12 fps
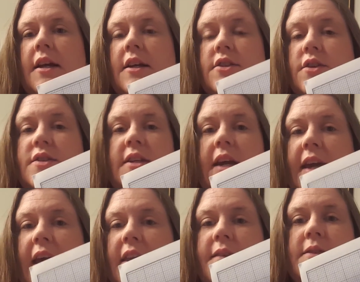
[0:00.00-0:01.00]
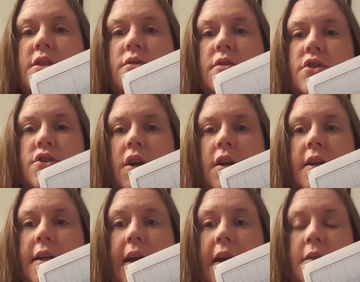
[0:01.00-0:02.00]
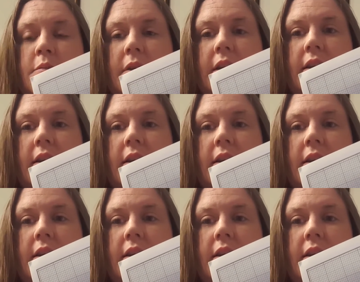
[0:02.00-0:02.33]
So you see I can't even do this chart again